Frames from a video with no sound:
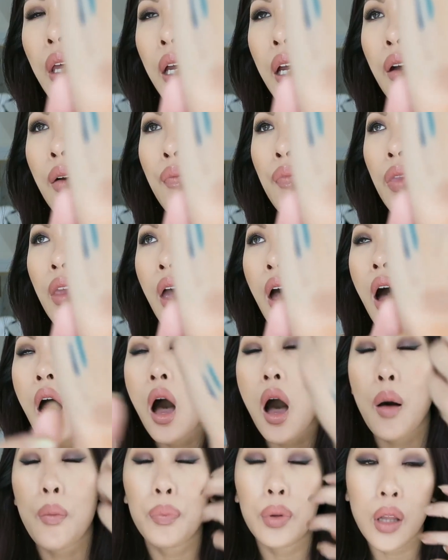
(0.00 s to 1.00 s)
like
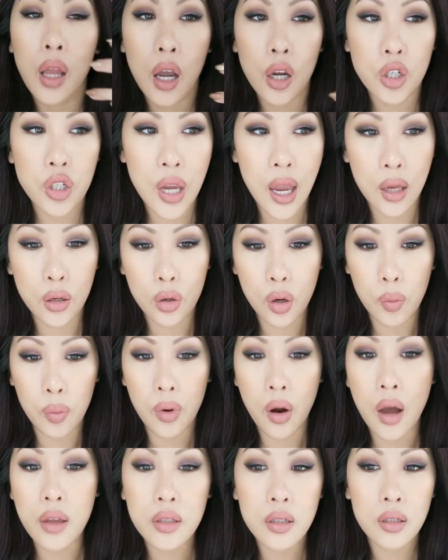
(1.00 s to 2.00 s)
a blush and or
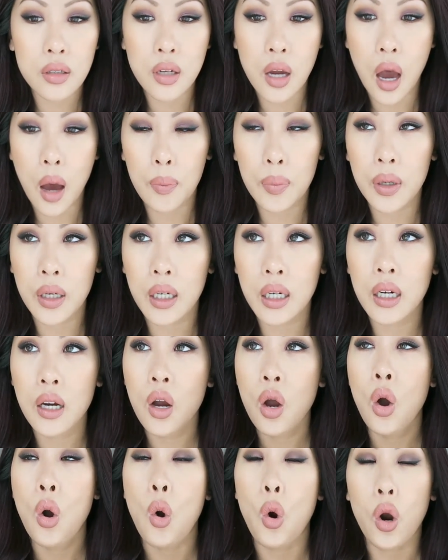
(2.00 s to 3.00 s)
bronzer topper.
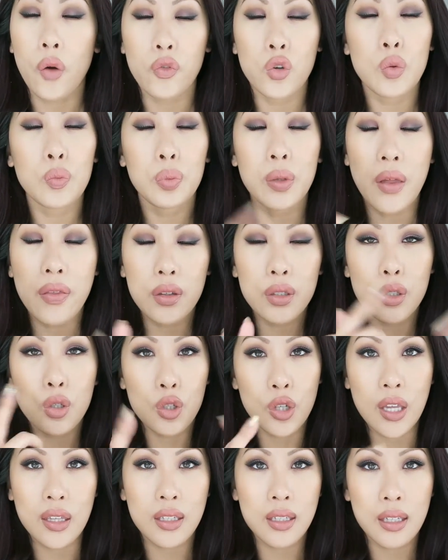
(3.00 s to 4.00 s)
Or if you blend the
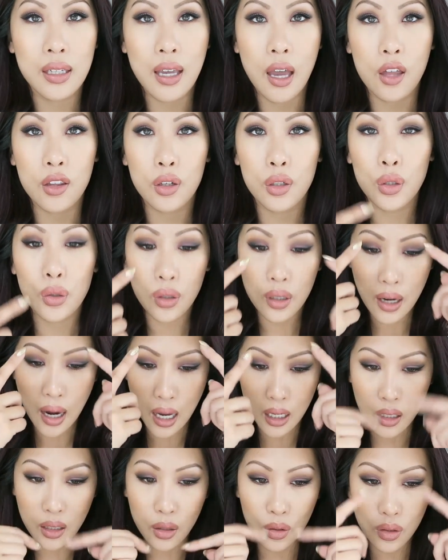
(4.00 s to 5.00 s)
two shades together, you can
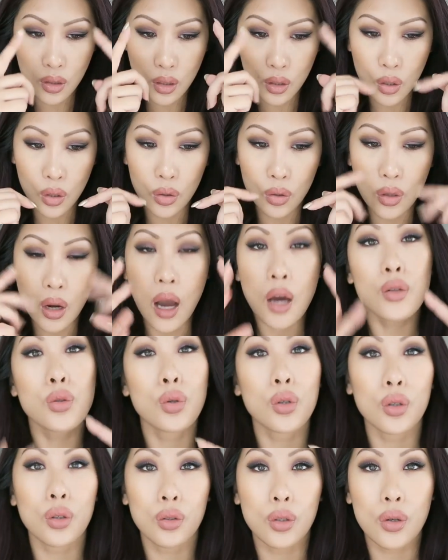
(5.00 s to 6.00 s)
kind of use it to
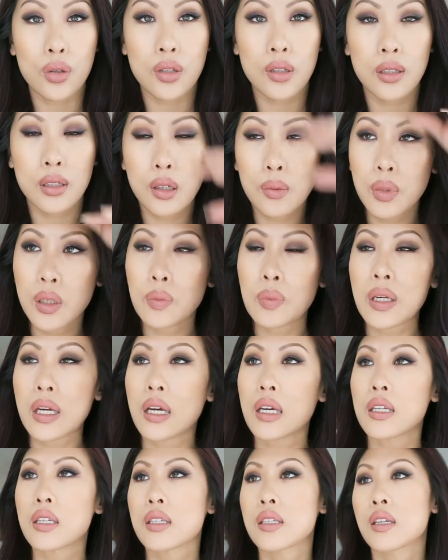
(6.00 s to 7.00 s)
contour your nose a little bit
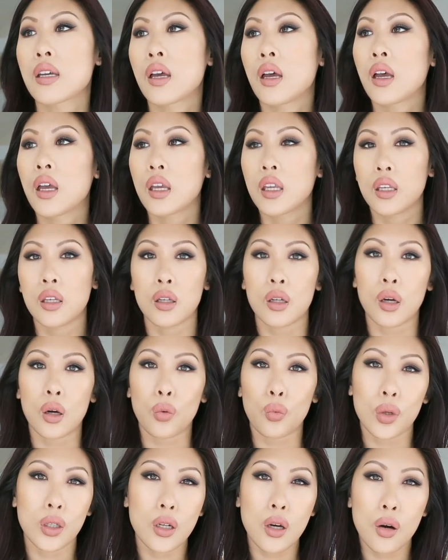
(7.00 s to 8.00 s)
because, you
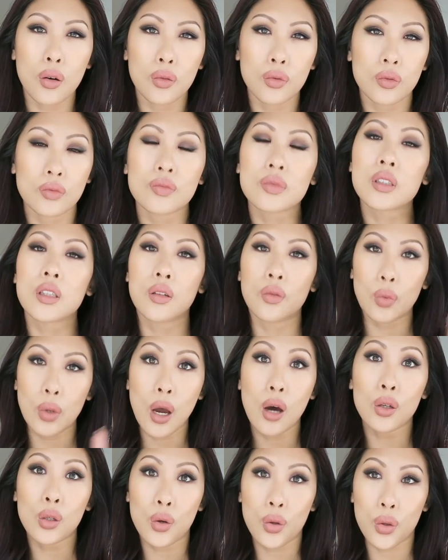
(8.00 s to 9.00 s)
know, we know
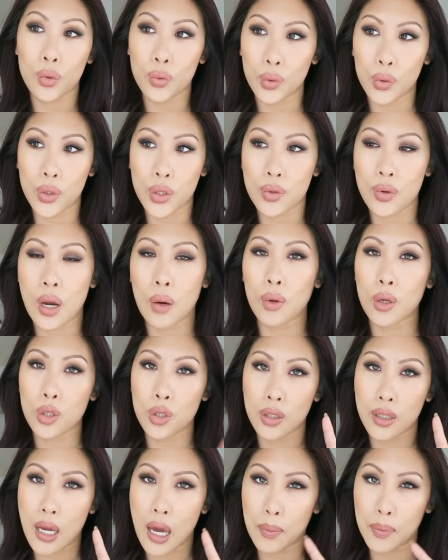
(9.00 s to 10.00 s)
we all know the rules, right? We
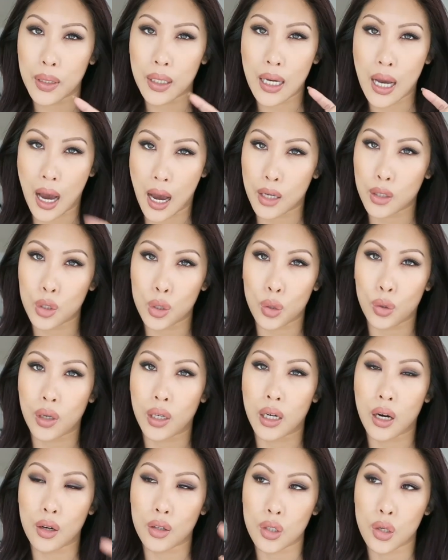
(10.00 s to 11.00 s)
should not be
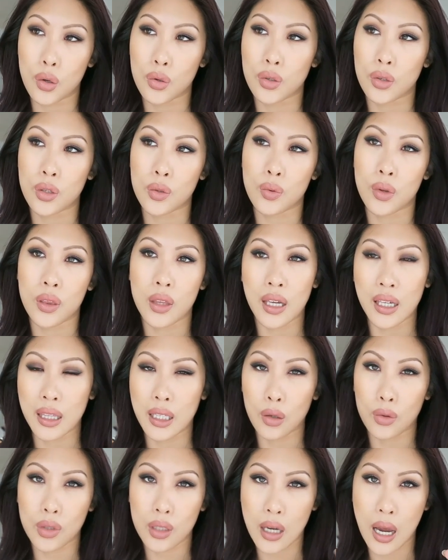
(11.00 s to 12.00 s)
contouring our noses with like
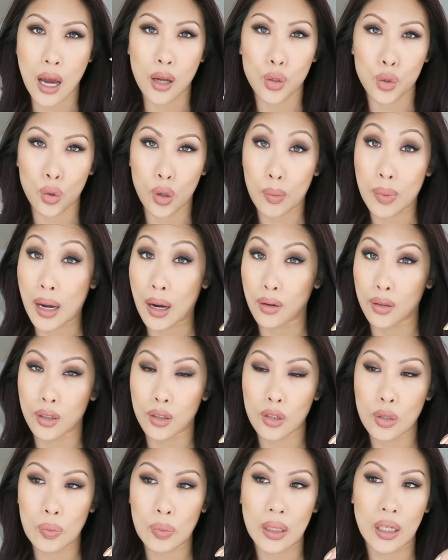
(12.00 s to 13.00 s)
those contour
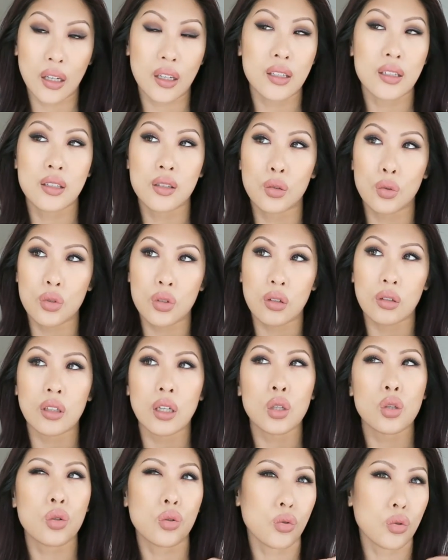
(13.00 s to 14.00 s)
powders because those are
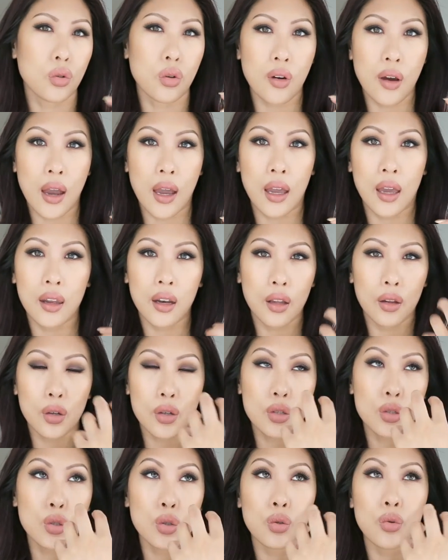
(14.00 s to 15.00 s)
like too gray and it
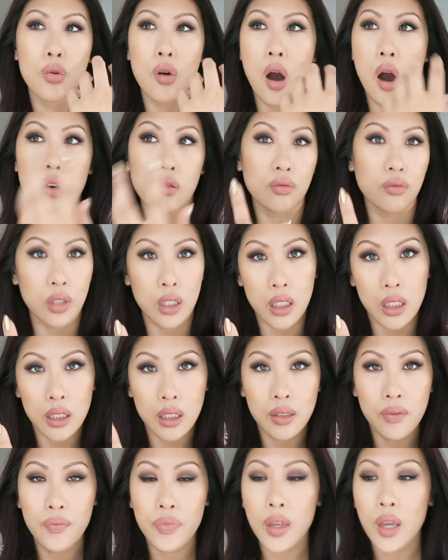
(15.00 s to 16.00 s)
looks too
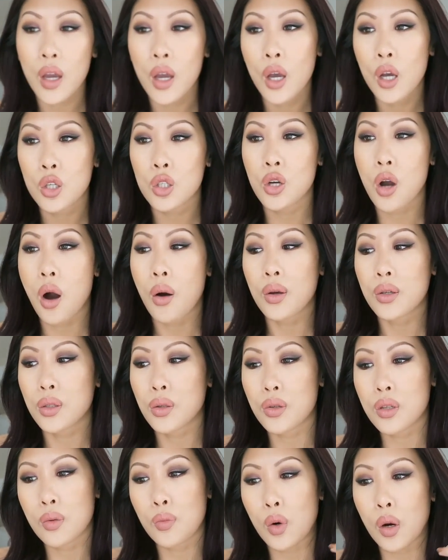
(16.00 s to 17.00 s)
unreal. You should
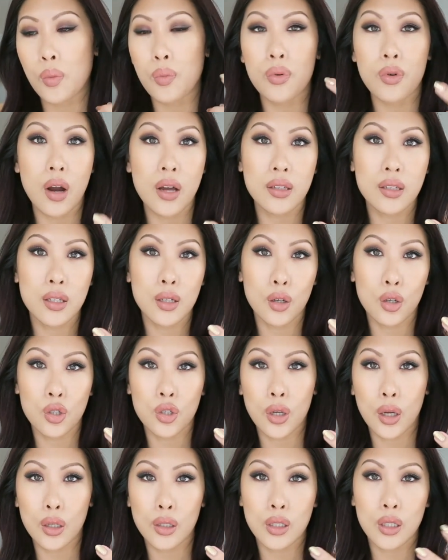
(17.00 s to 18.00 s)
always use a more bronzier
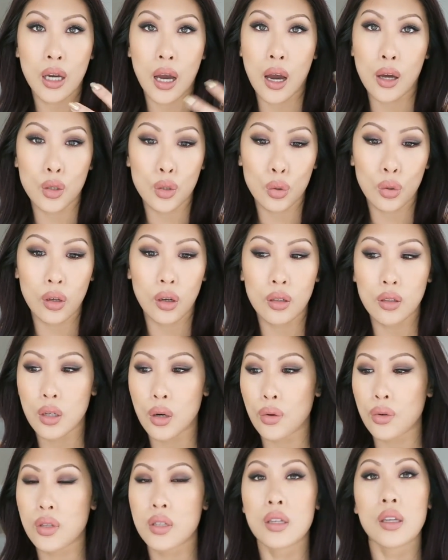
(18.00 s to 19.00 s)
shade to contour your
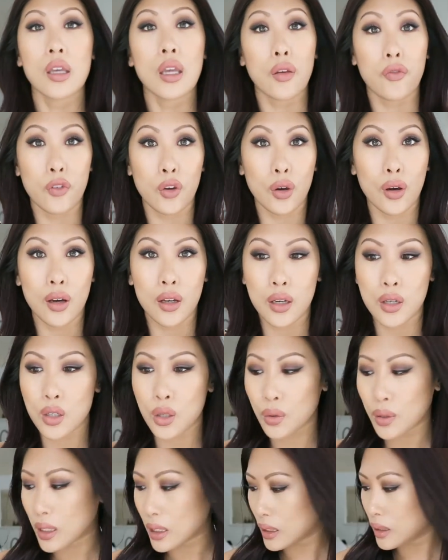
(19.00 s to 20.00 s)
nose if you're gonna
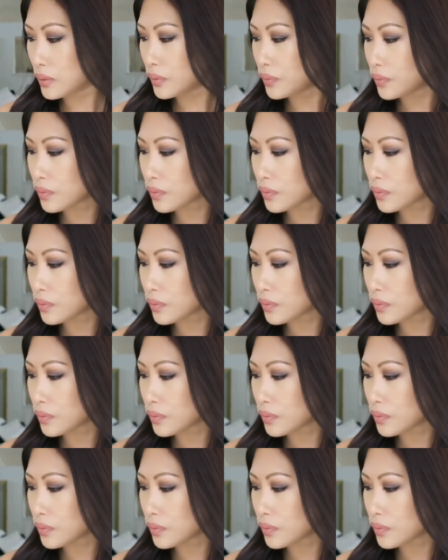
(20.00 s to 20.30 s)
do it